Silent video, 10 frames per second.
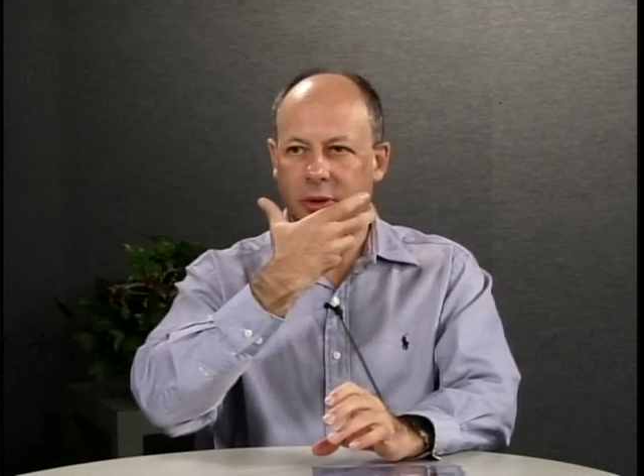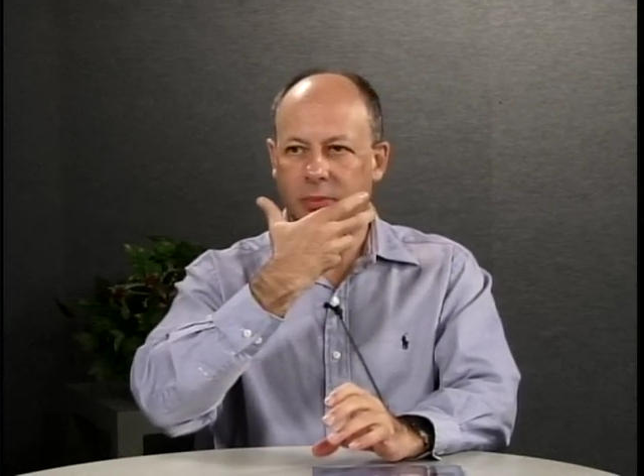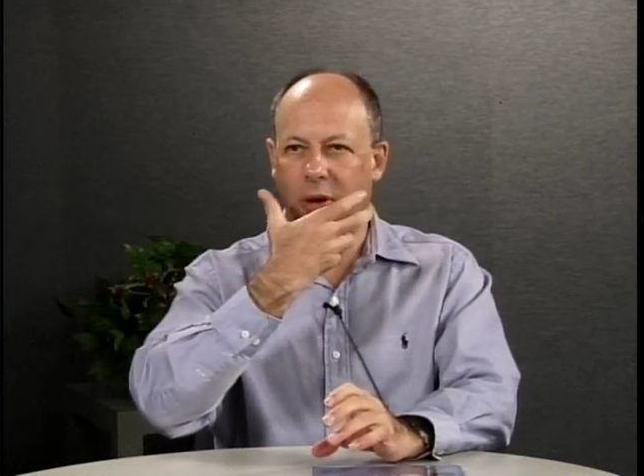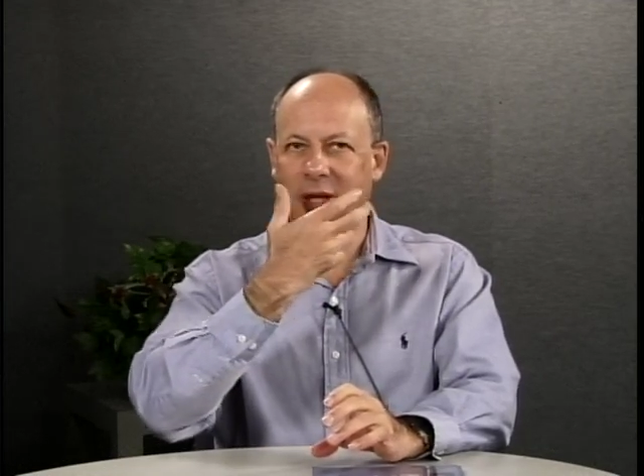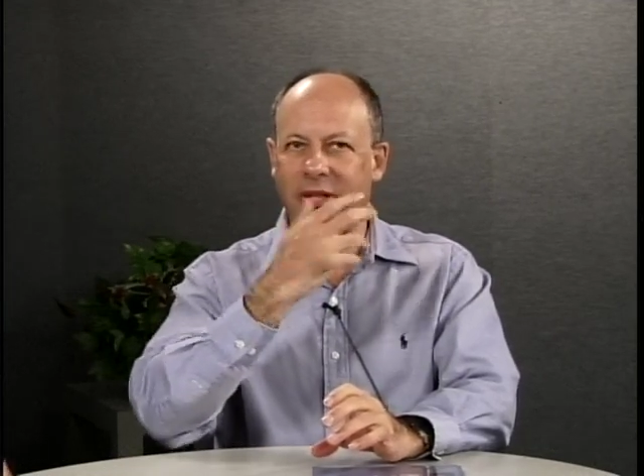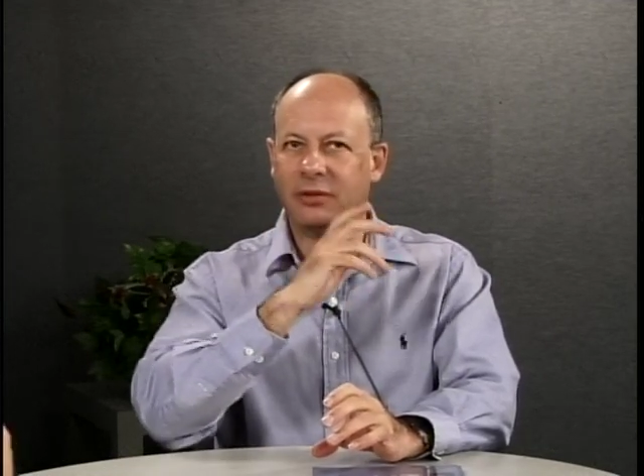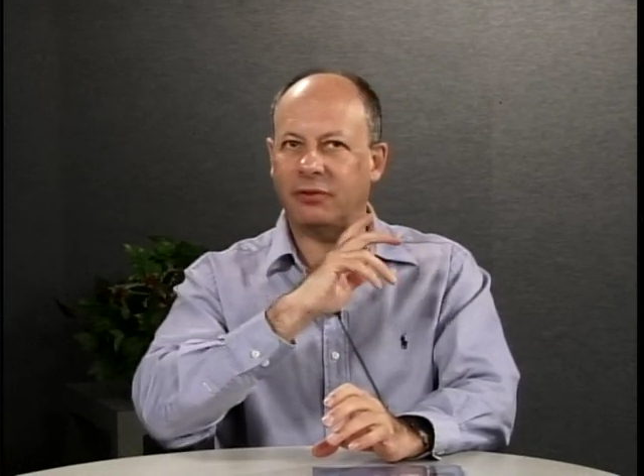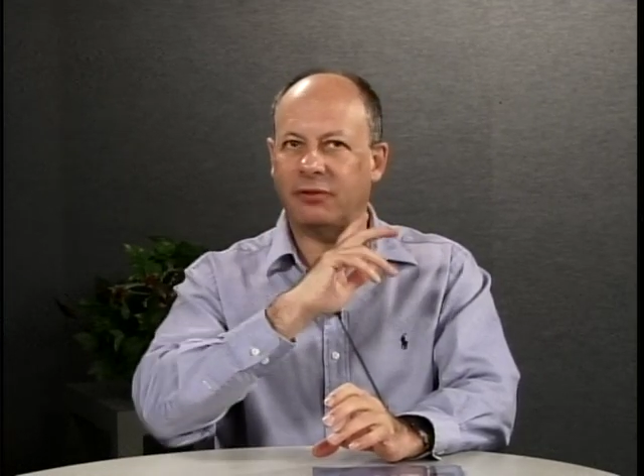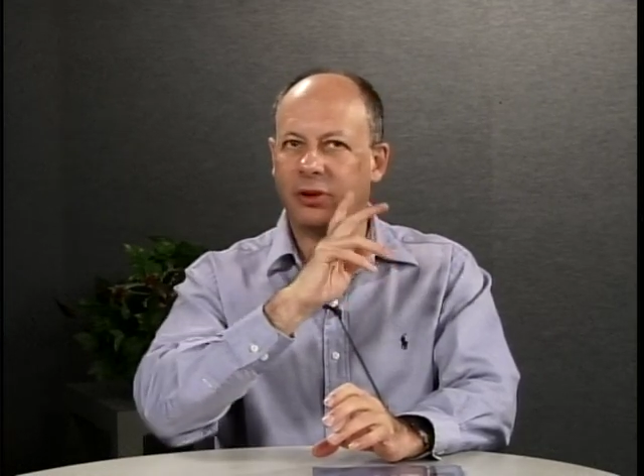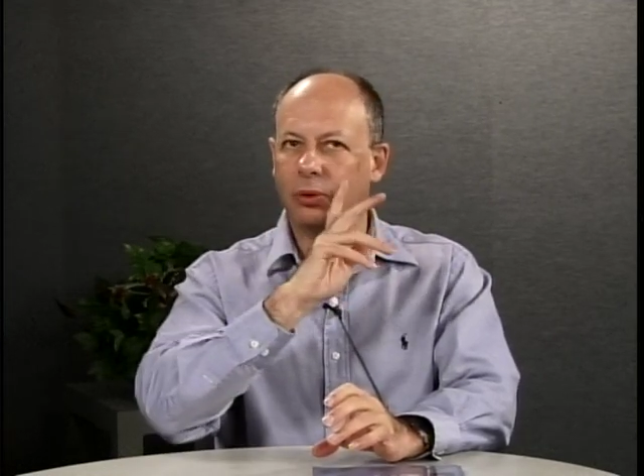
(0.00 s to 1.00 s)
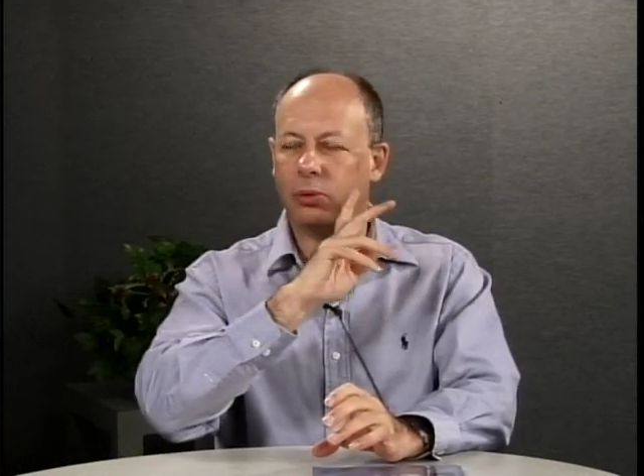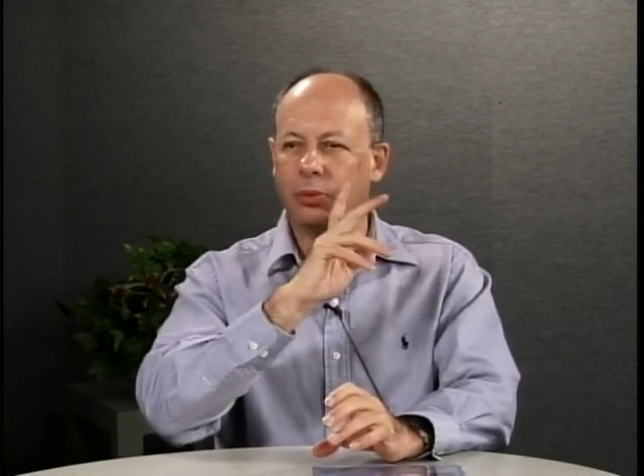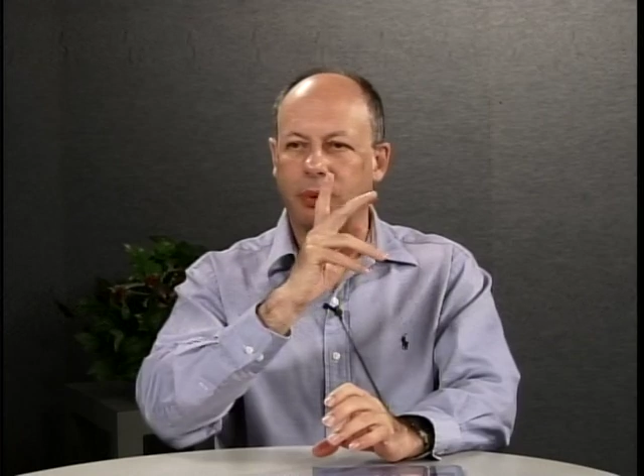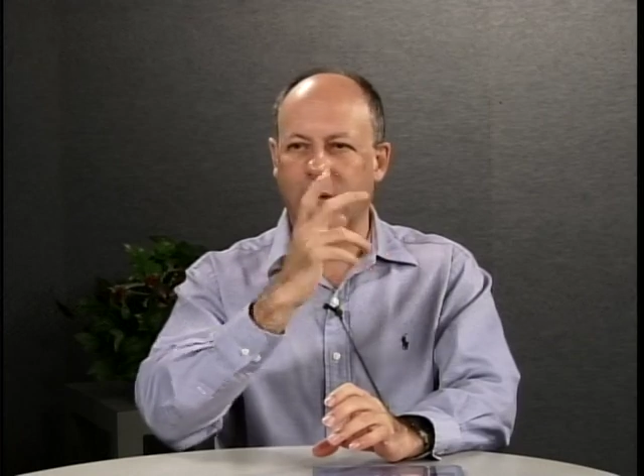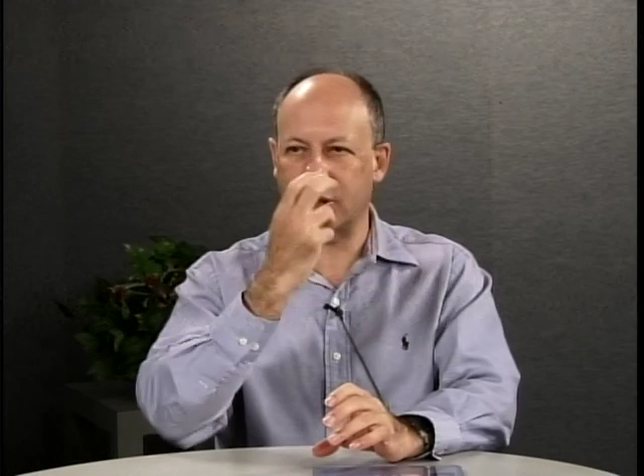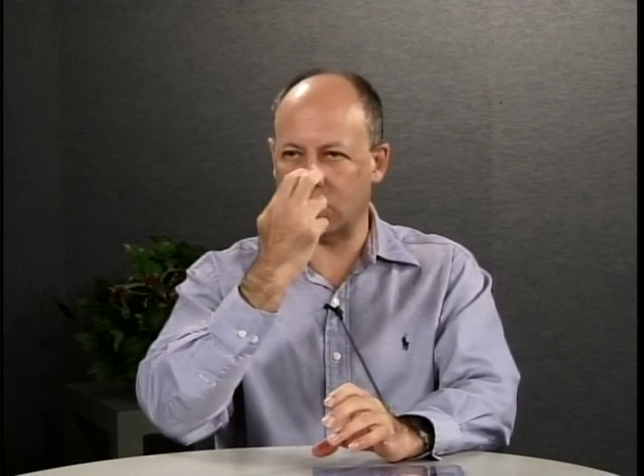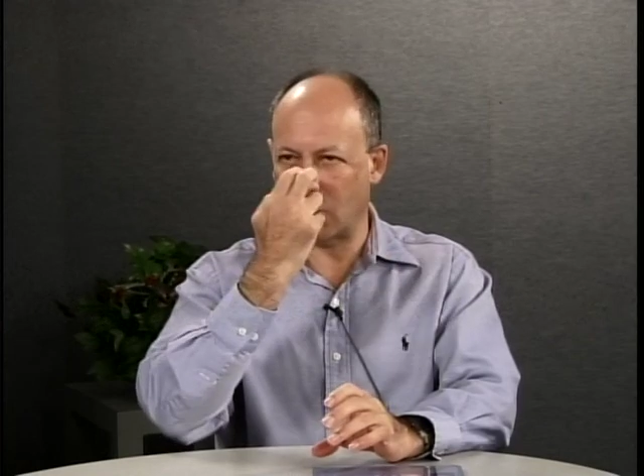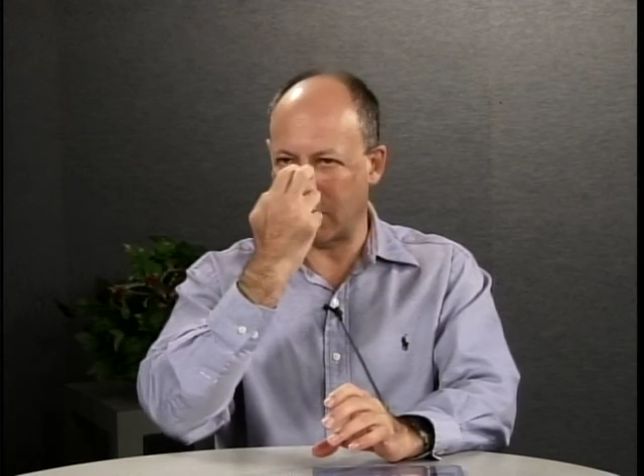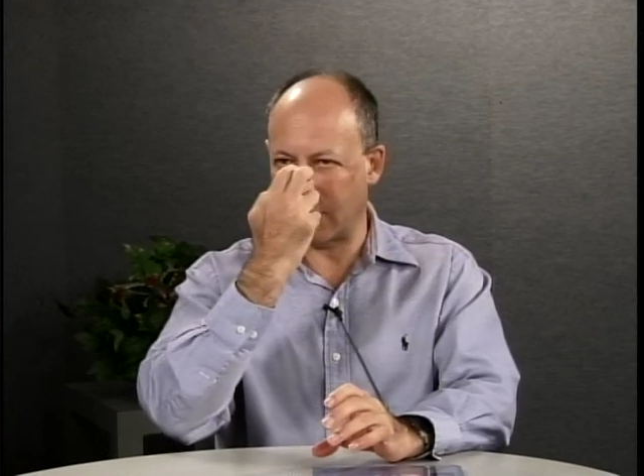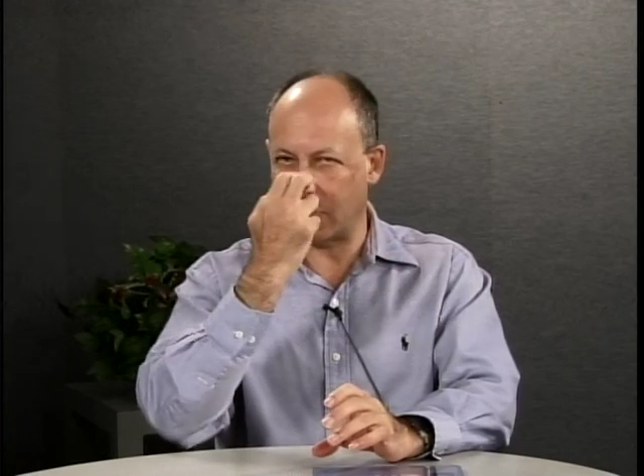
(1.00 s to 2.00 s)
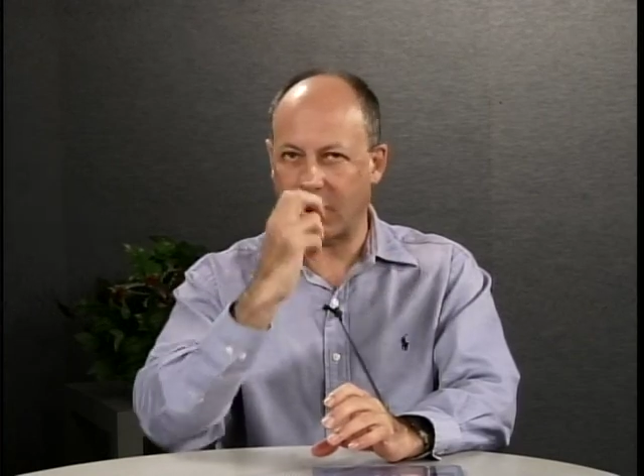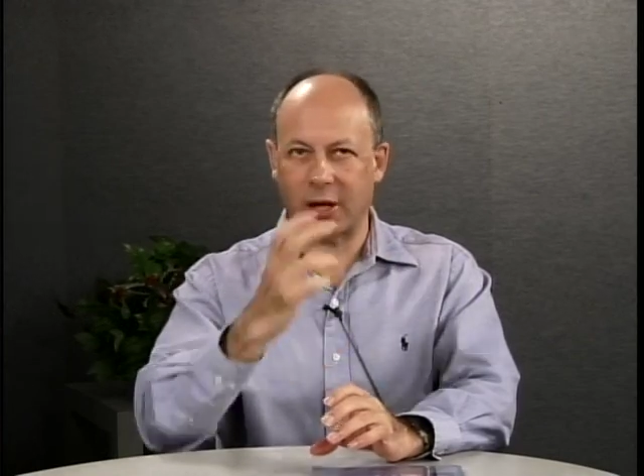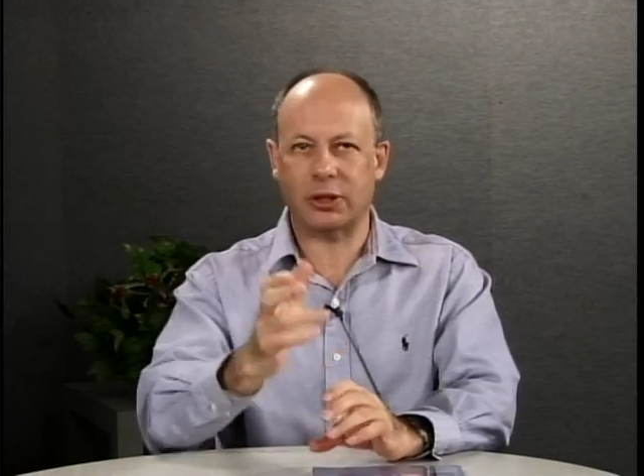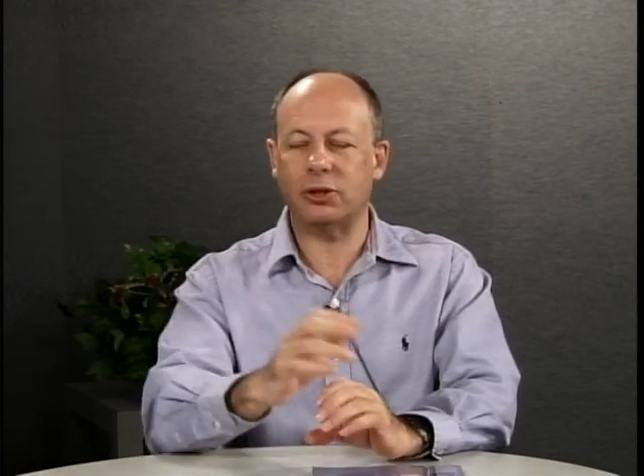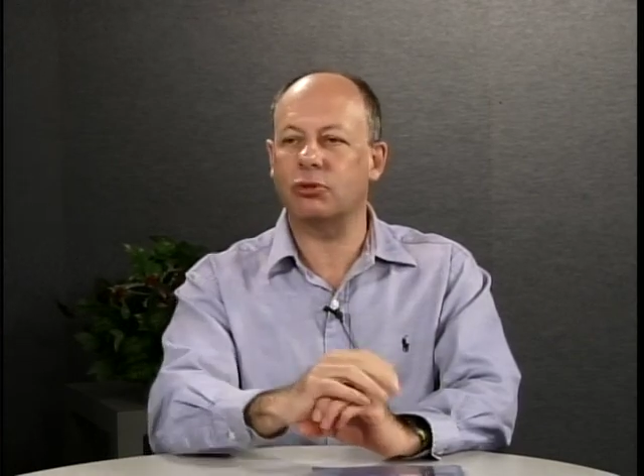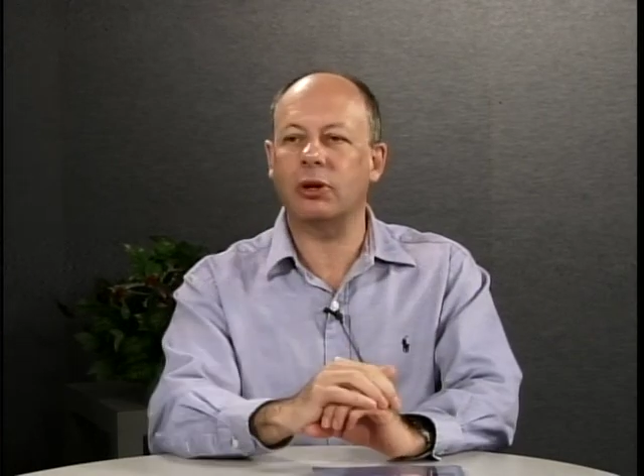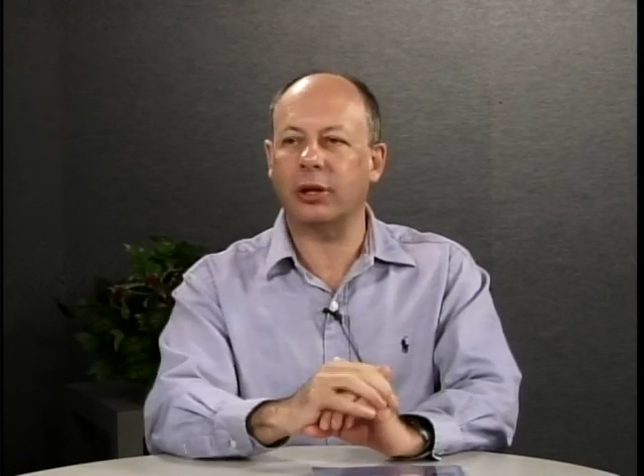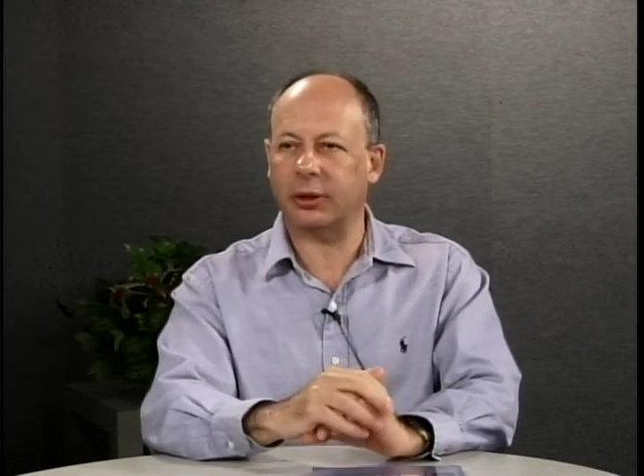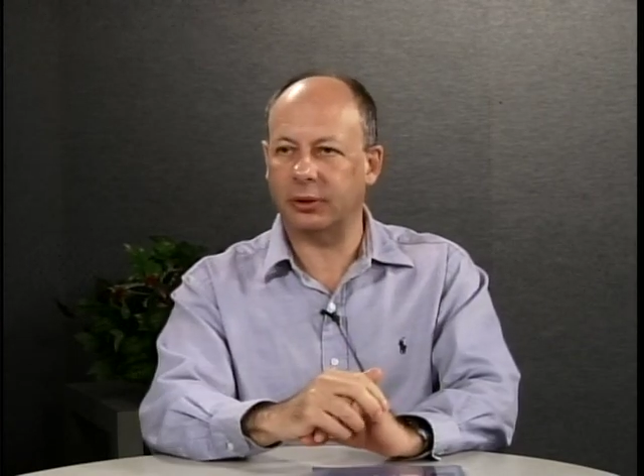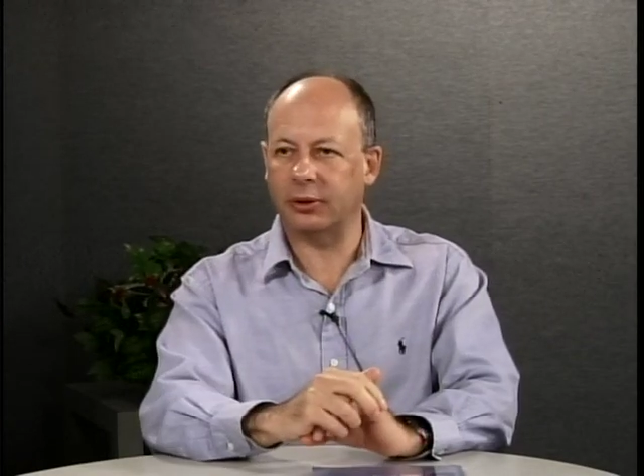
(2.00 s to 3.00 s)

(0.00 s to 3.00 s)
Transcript: but I didn't feel the place where they were actually drilling.